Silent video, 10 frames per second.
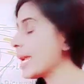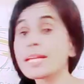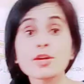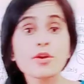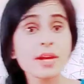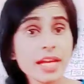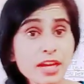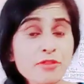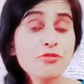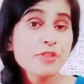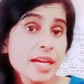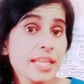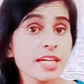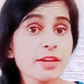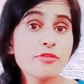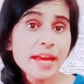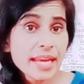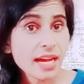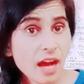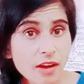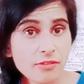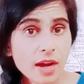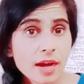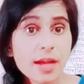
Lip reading: your inferior vena cava,